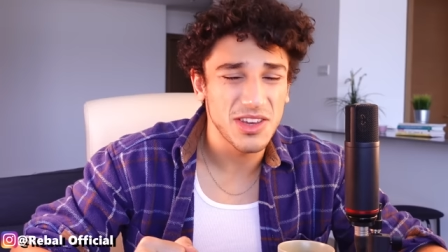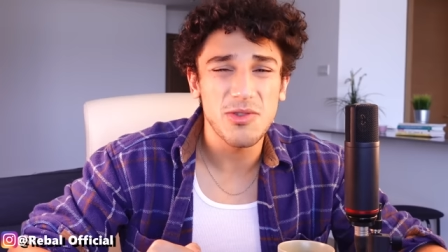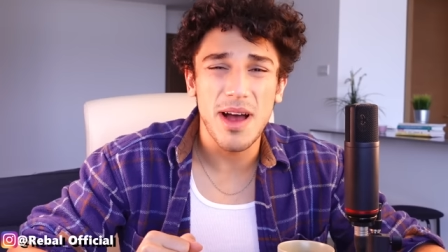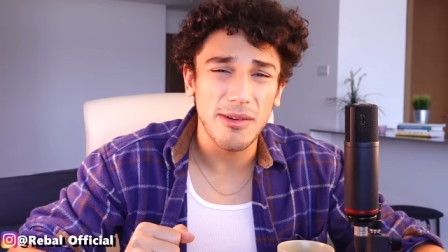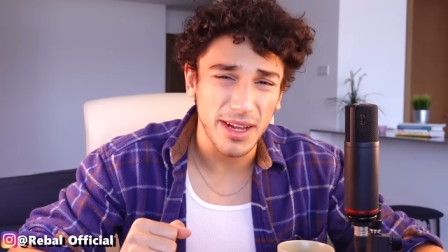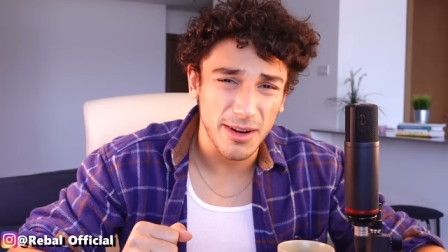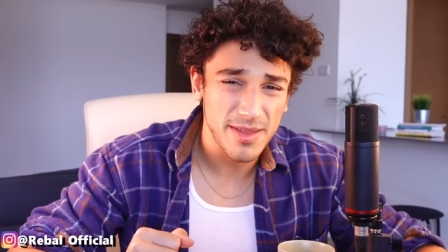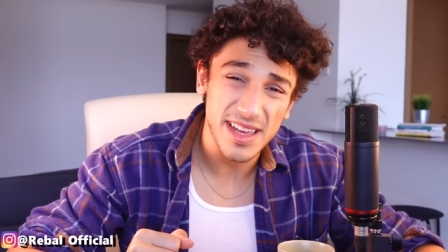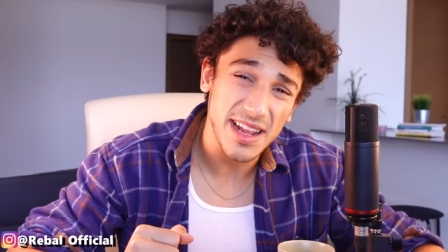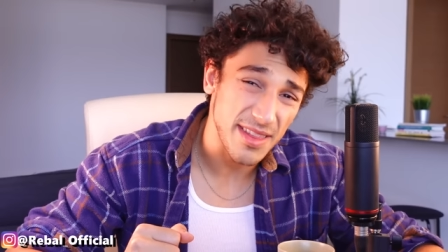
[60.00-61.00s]
you out here
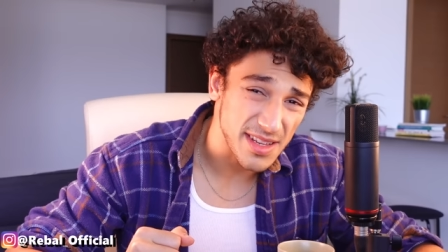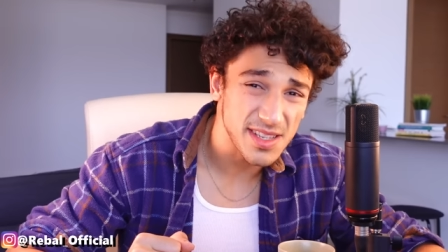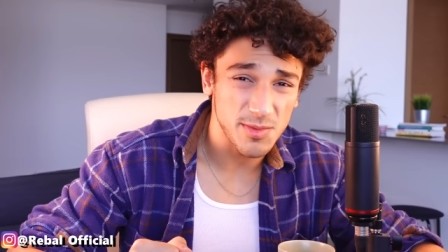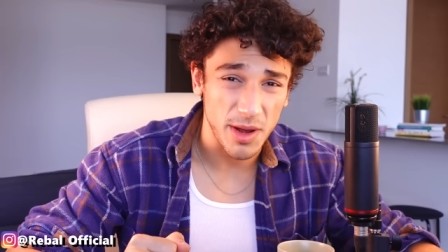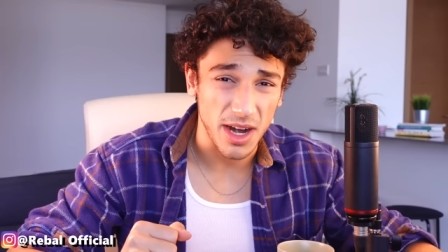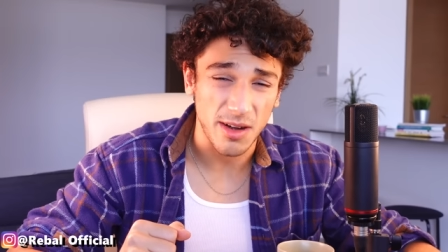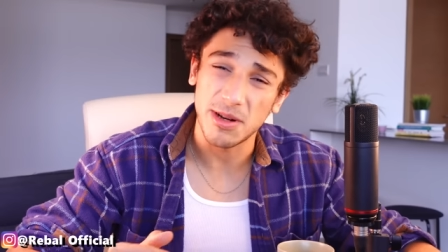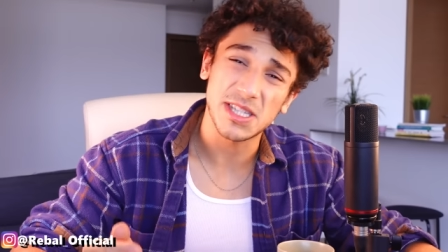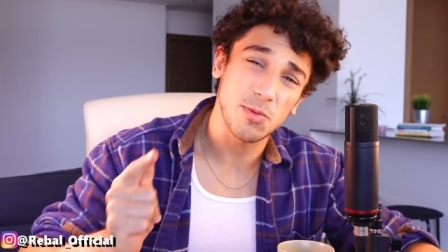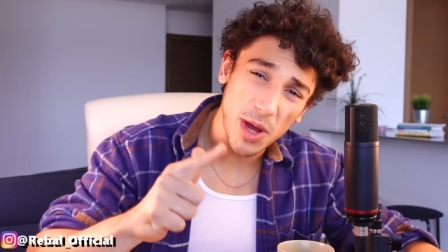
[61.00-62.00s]
thinking this is weird.
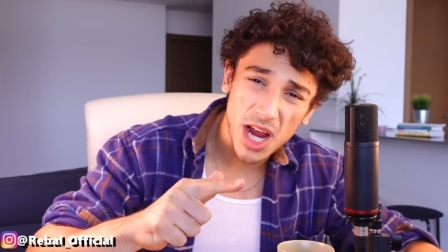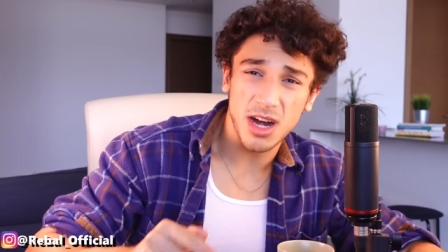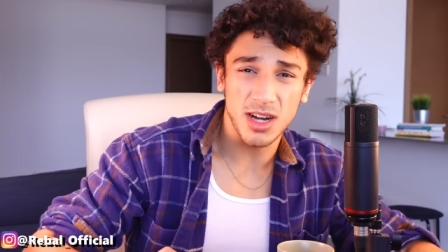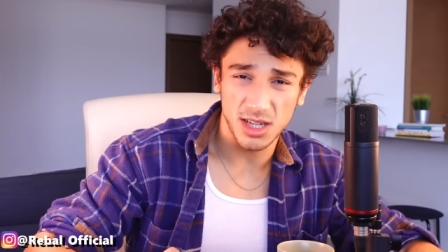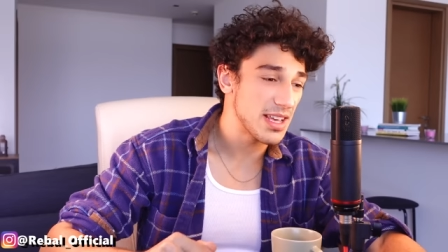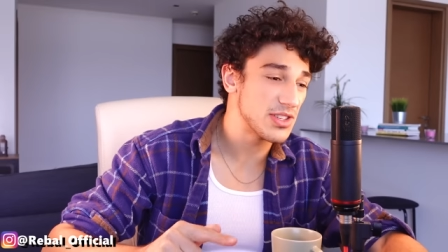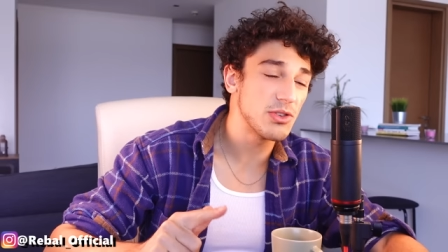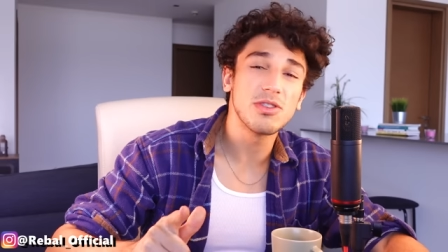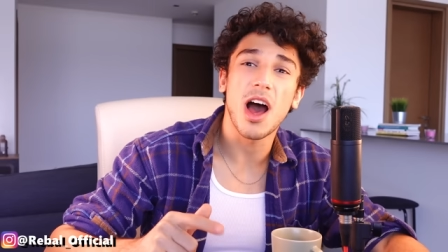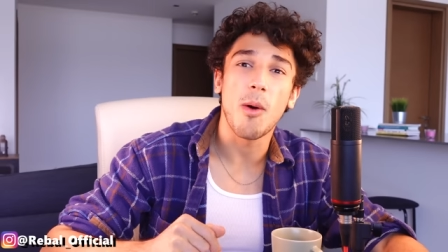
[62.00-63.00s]
What's weird is
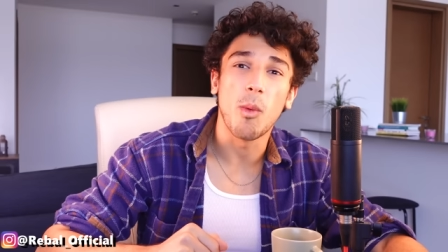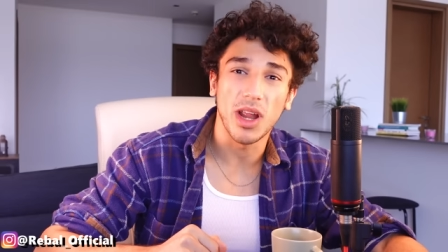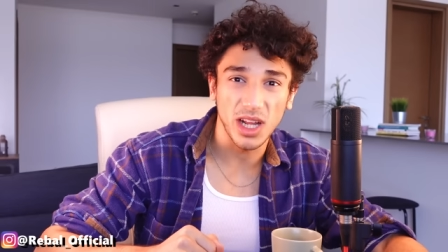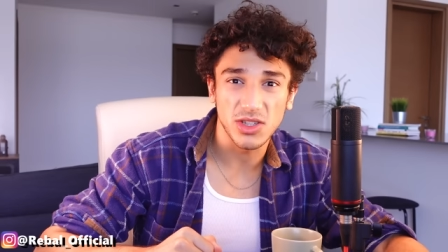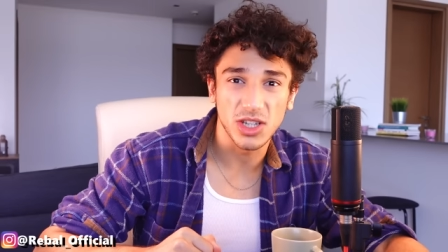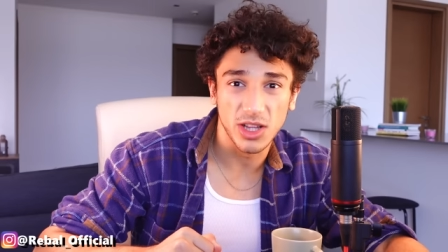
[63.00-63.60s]
you not wanting to